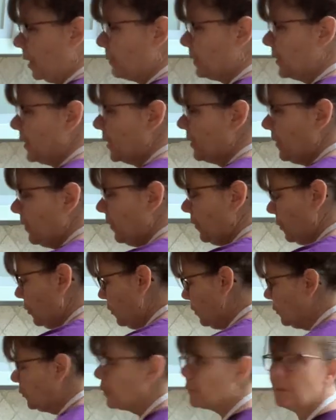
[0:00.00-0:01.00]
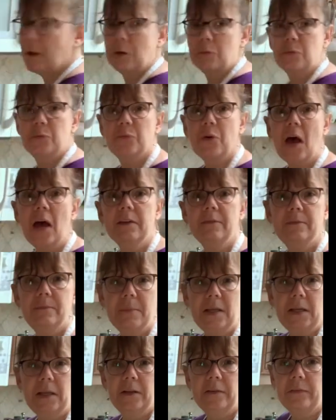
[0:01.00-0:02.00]
going to let this cook for about 5
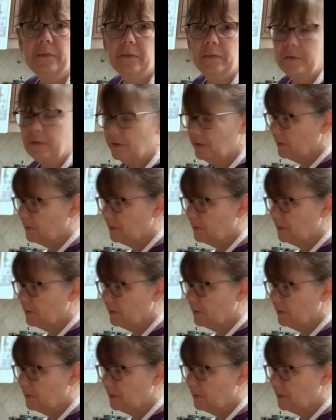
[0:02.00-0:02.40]
minutes.